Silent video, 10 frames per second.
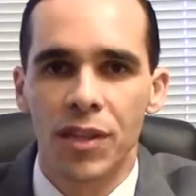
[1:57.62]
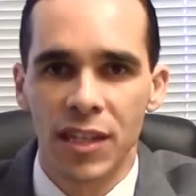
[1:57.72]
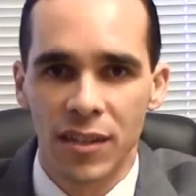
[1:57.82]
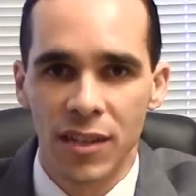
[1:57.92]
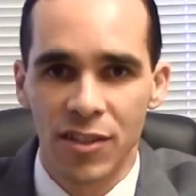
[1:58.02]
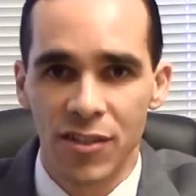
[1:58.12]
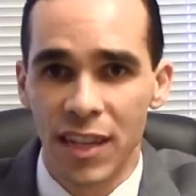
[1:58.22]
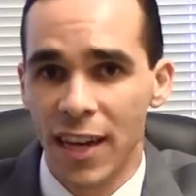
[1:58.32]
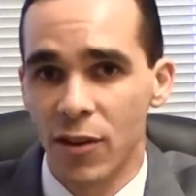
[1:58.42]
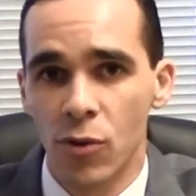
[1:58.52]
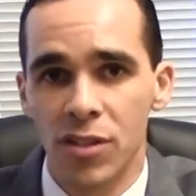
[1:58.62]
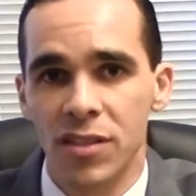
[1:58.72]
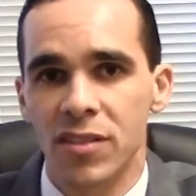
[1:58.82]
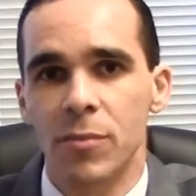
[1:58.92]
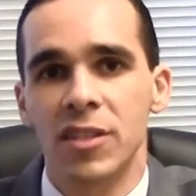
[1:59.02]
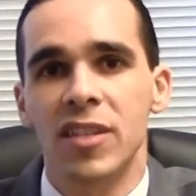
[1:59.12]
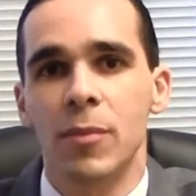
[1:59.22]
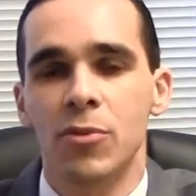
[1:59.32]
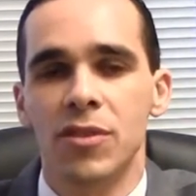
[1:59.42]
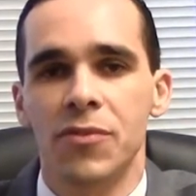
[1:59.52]
each of the categories and some
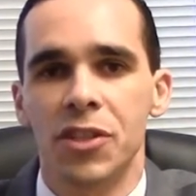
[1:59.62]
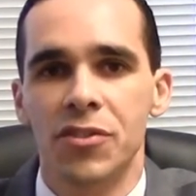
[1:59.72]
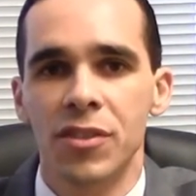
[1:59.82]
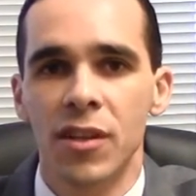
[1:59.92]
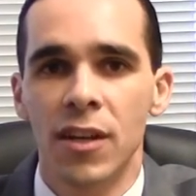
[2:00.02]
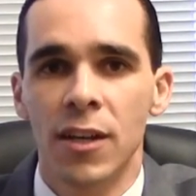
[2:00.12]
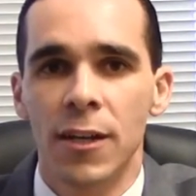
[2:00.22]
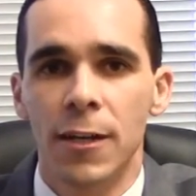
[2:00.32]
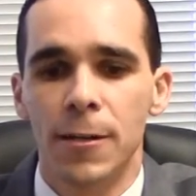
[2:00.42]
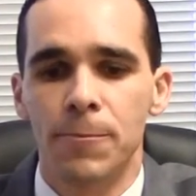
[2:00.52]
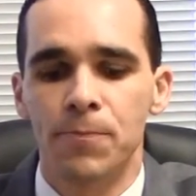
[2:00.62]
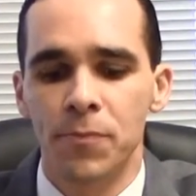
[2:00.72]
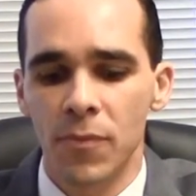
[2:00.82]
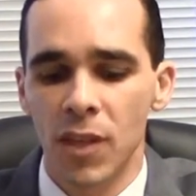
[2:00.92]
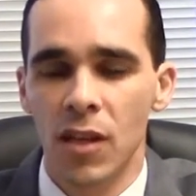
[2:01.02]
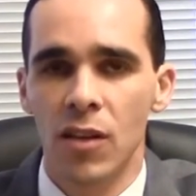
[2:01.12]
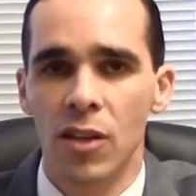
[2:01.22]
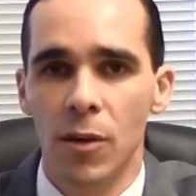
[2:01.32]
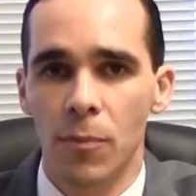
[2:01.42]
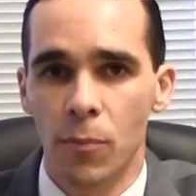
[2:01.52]
examples of each.
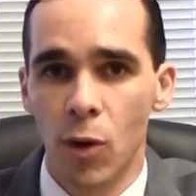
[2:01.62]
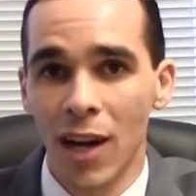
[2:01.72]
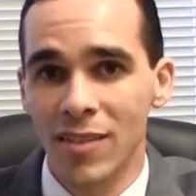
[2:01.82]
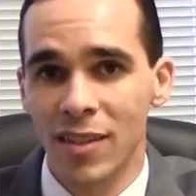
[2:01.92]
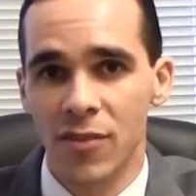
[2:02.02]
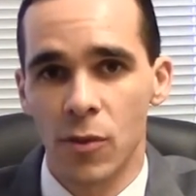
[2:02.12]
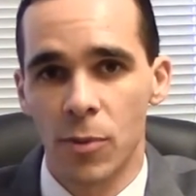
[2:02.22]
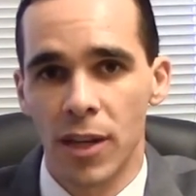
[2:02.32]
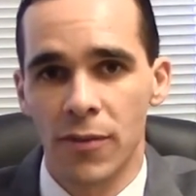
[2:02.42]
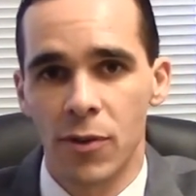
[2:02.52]
The process for applying for